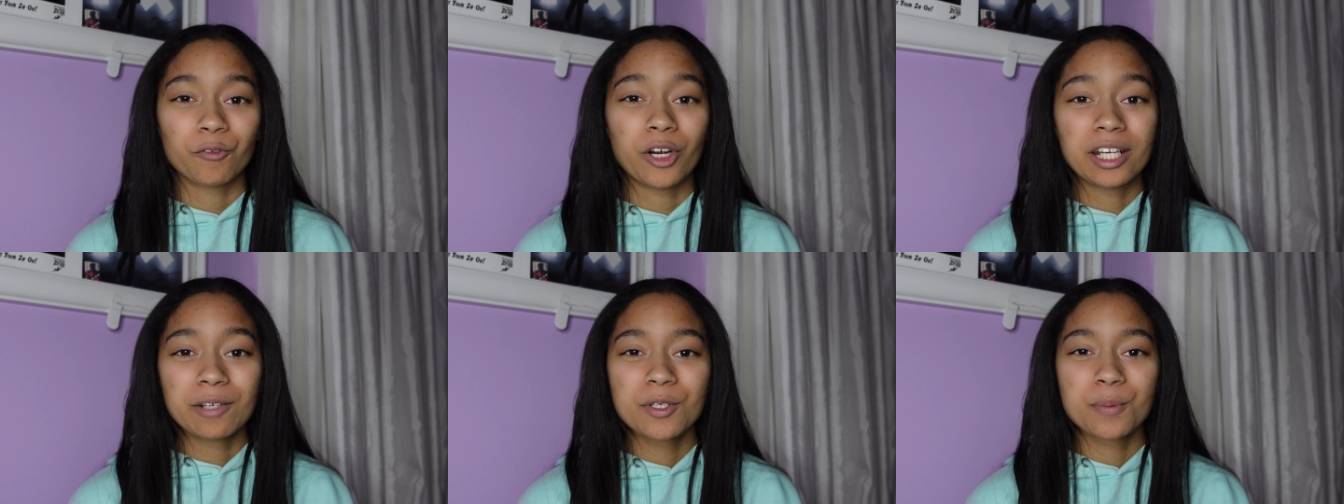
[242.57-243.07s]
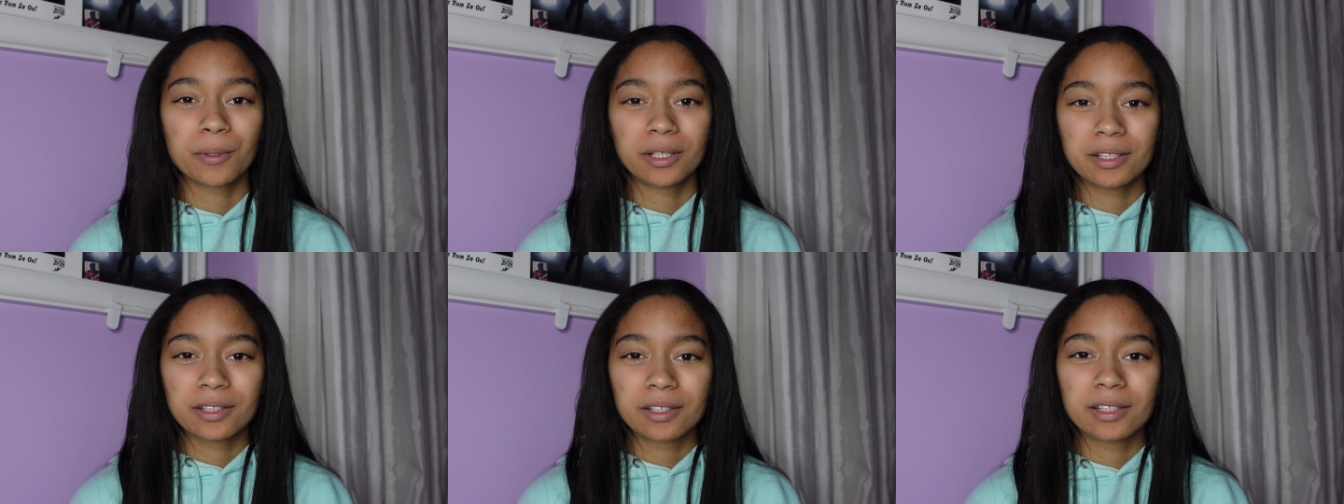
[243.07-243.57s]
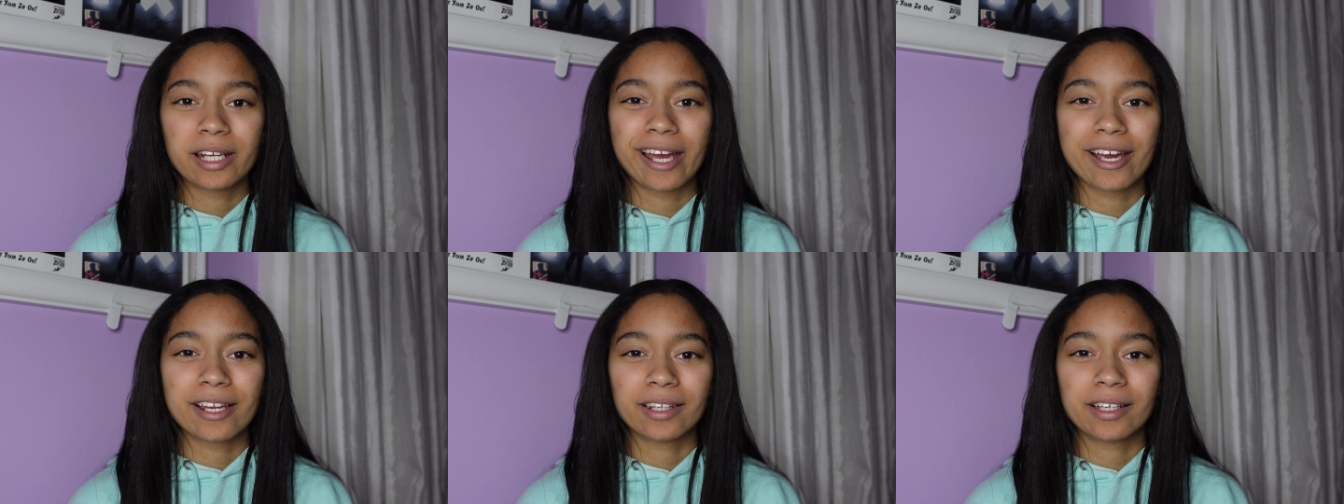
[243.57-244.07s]
Friday was pretty good. It
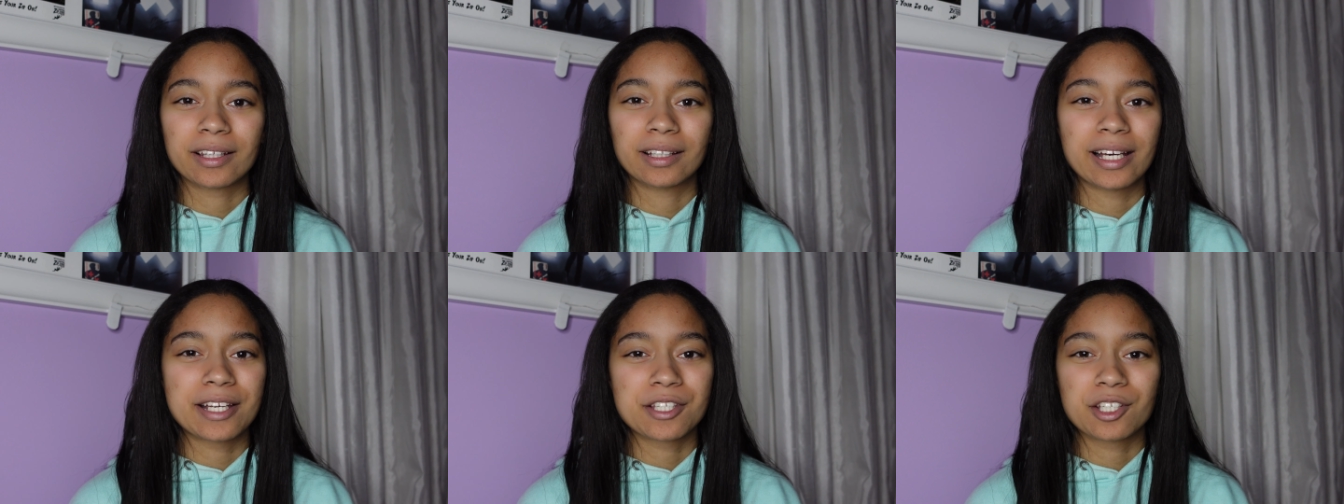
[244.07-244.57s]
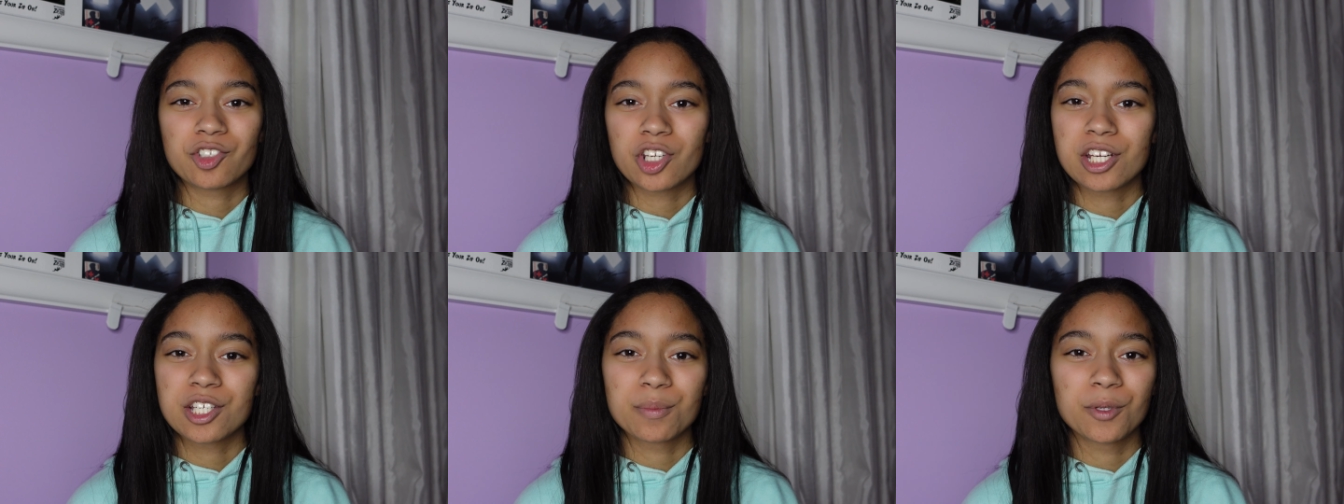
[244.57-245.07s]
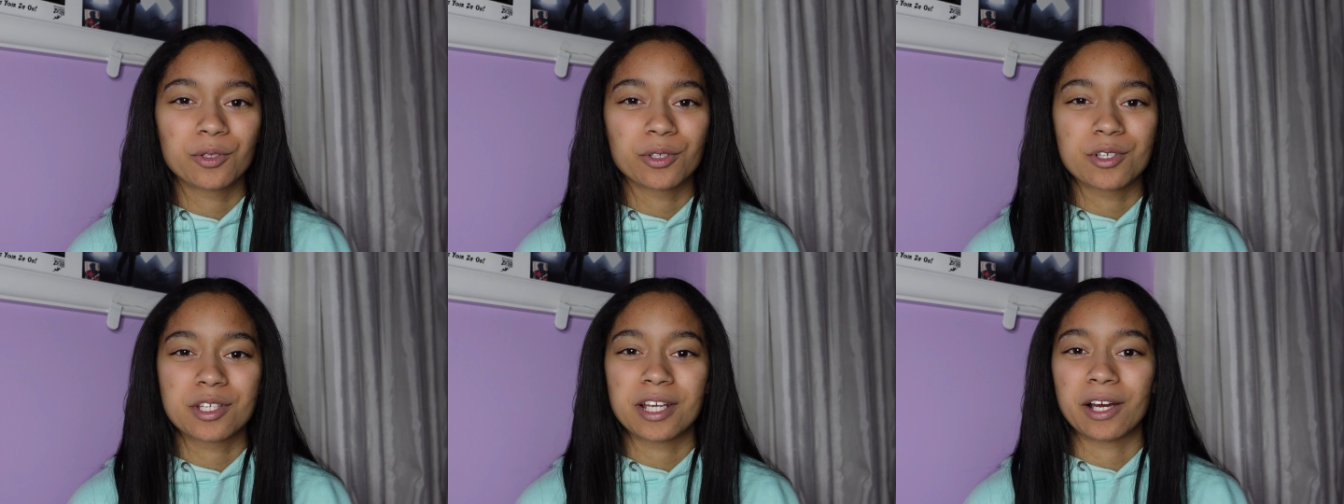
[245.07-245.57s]
had like classic
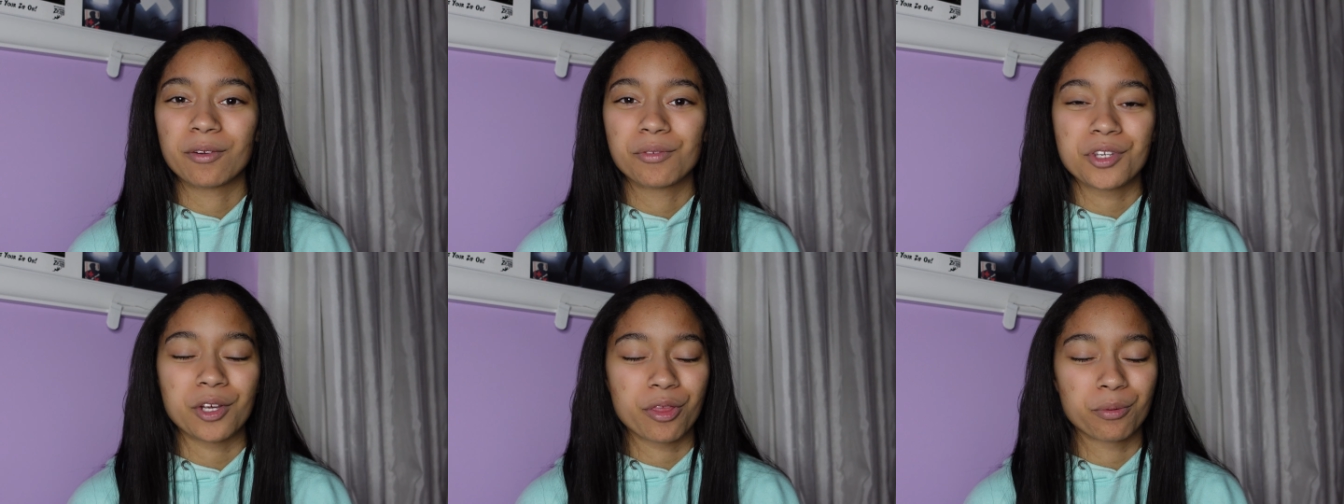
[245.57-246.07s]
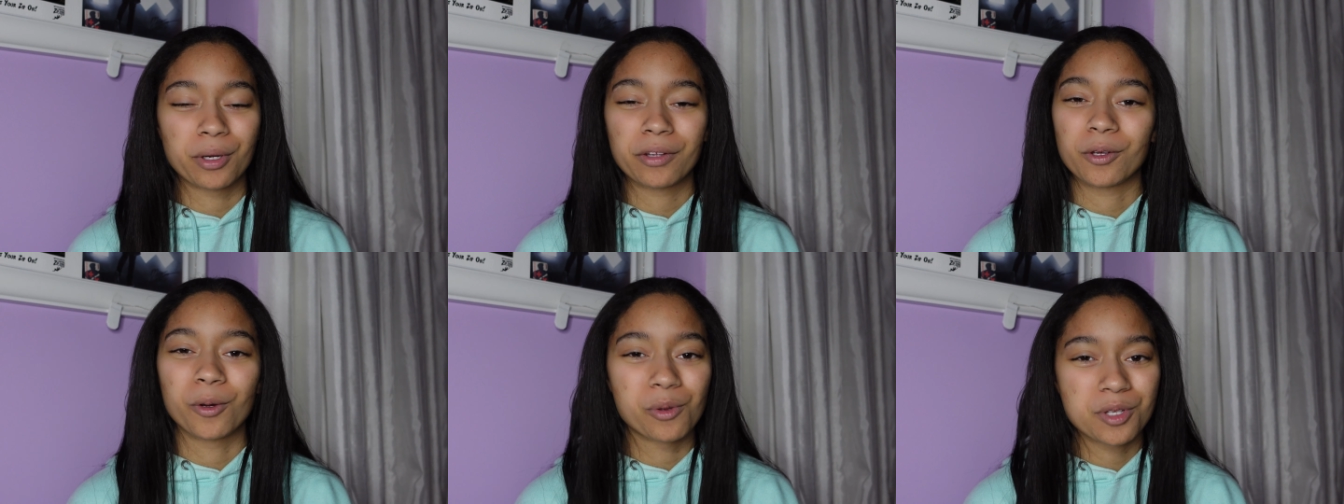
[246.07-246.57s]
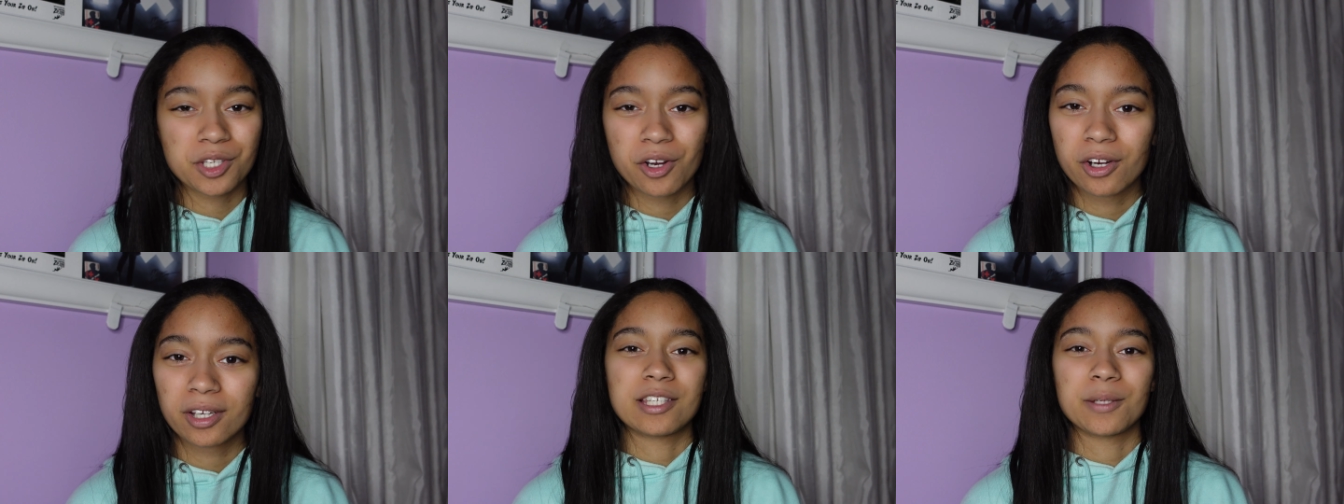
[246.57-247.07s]
Chainsmokers sounds throughout the whole
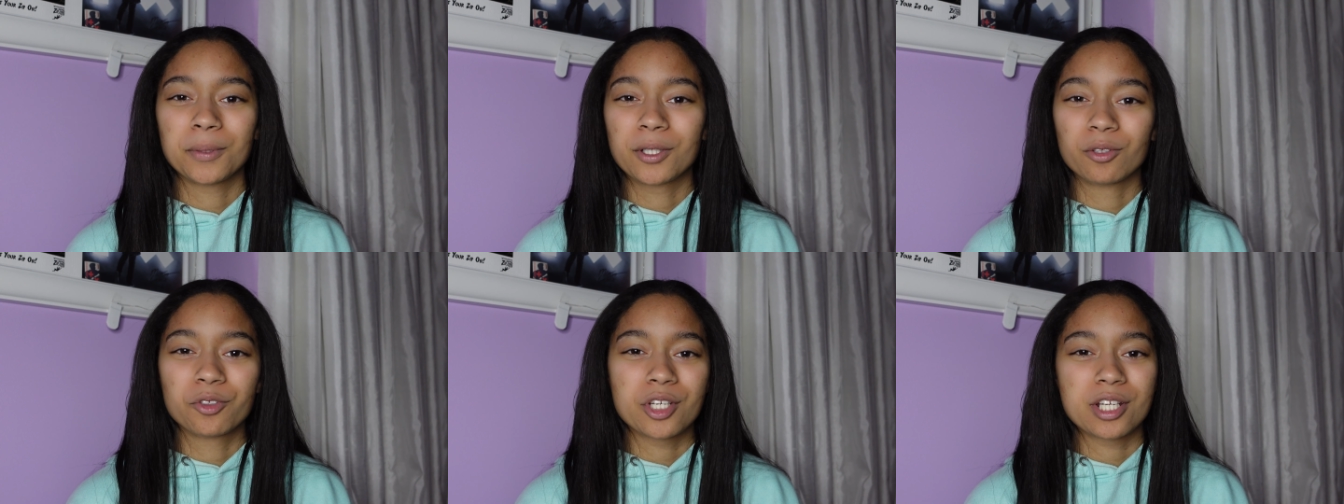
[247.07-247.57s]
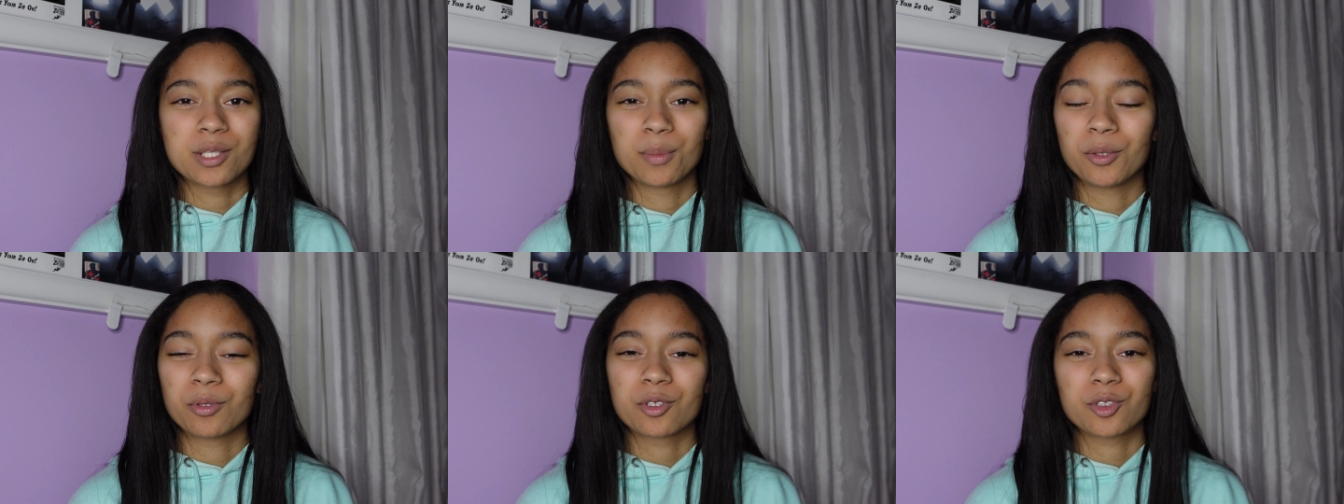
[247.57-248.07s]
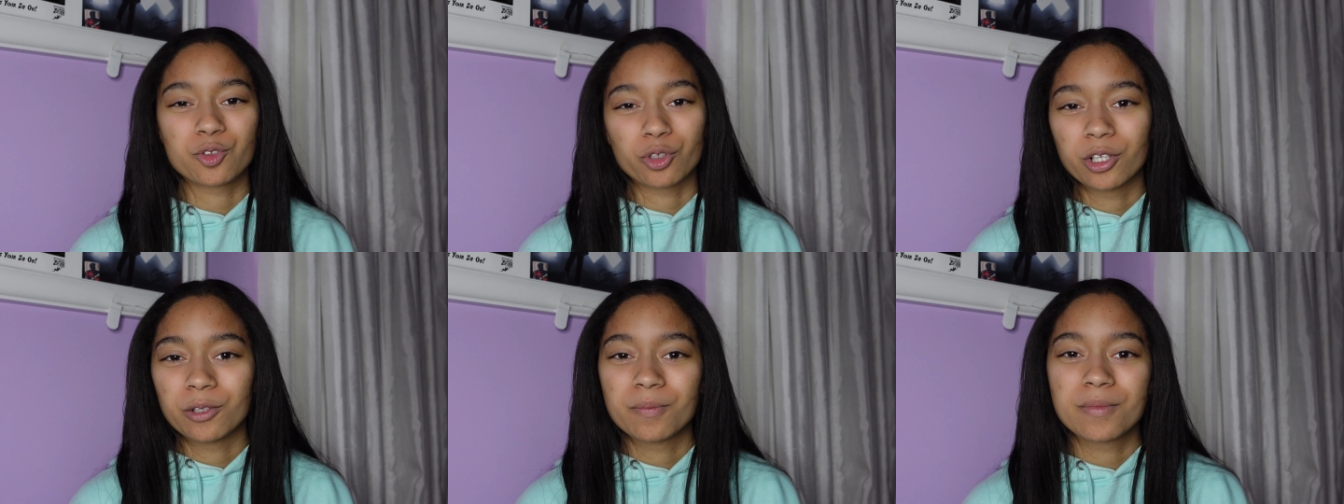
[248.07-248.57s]
song, typical Chainsmokers
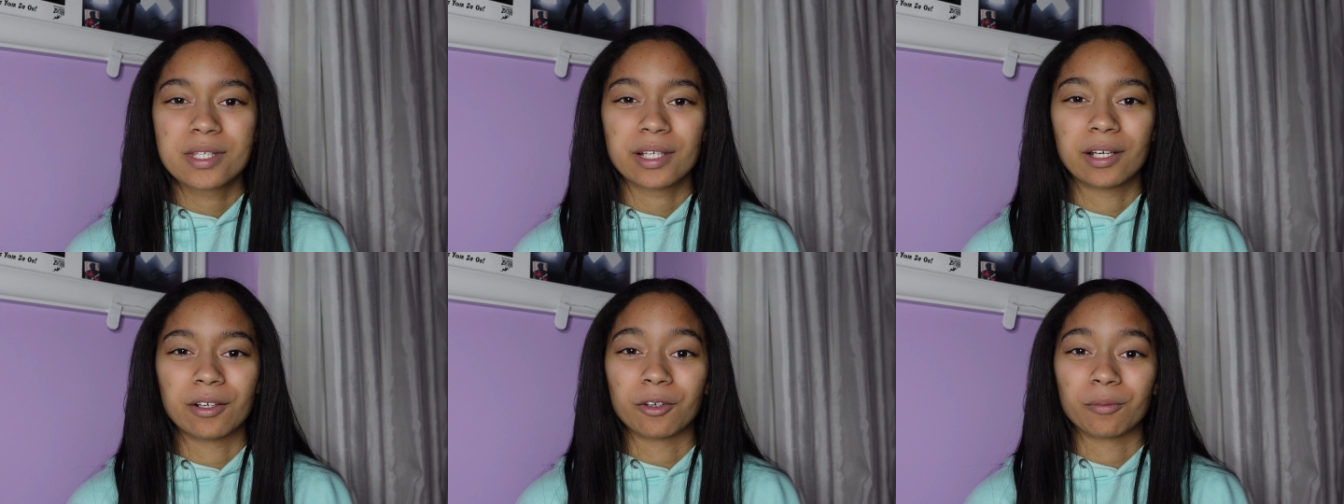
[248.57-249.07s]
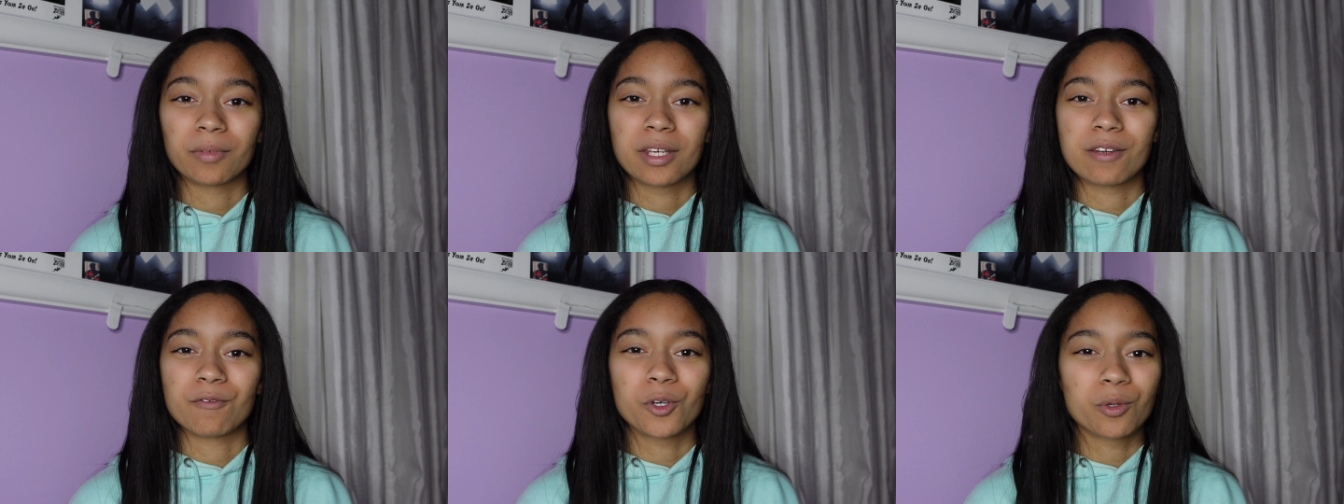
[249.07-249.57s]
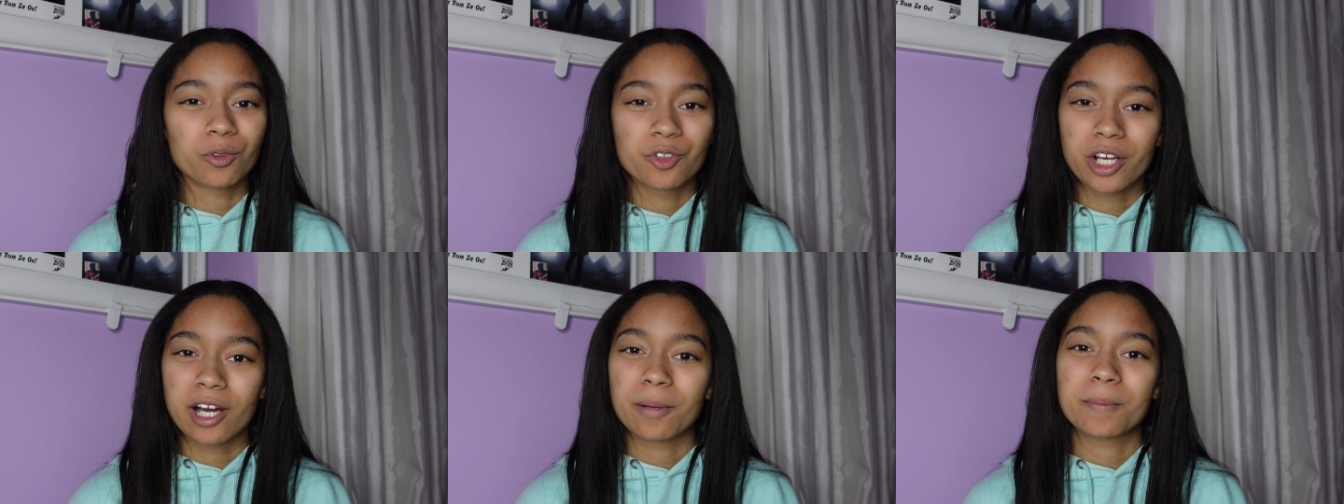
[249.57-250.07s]
drums um, and vocal
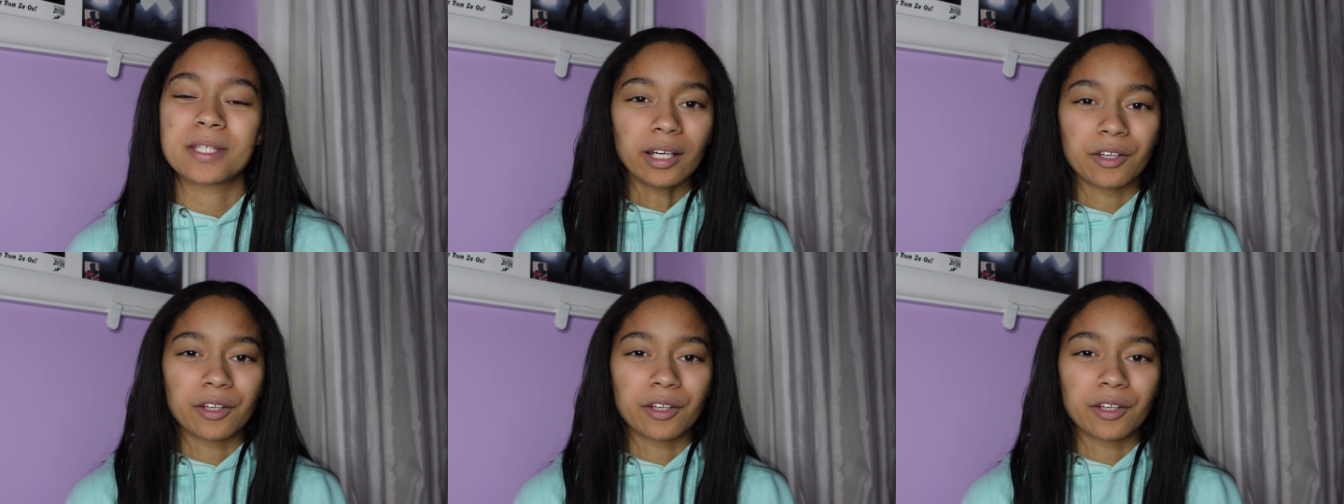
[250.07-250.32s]
chops.